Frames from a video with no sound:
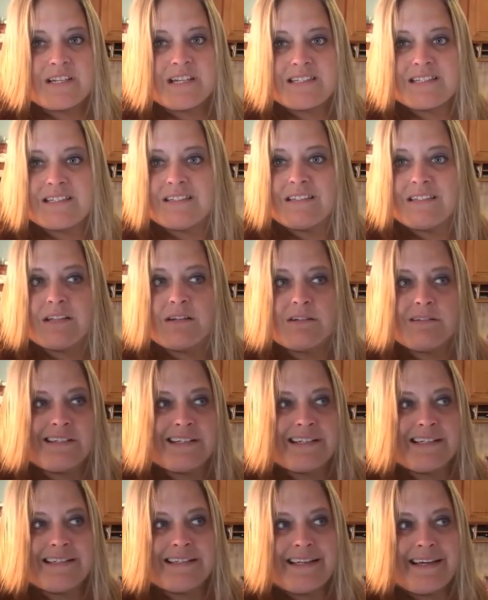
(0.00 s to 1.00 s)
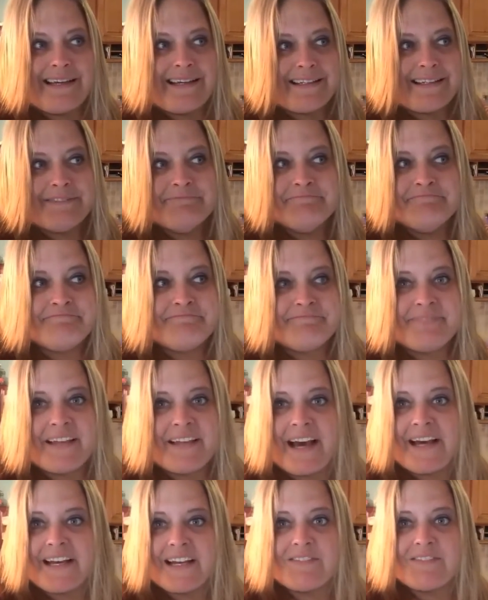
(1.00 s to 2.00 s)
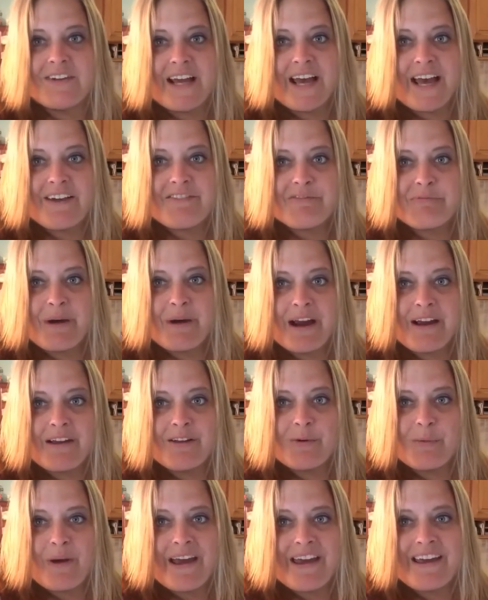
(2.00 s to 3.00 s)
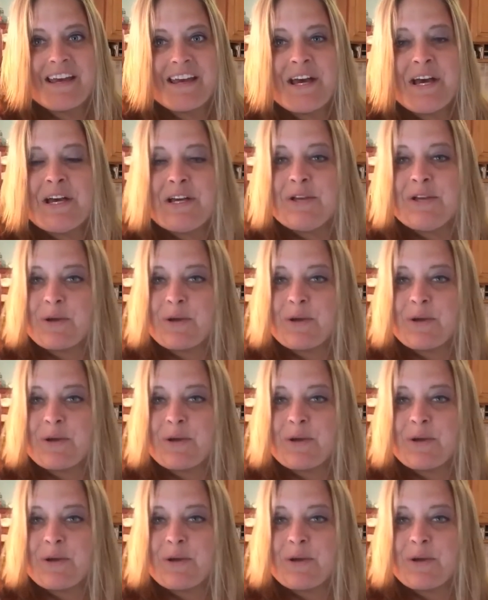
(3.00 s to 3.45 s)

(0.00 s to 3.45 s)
It's literally like not even a half mile away.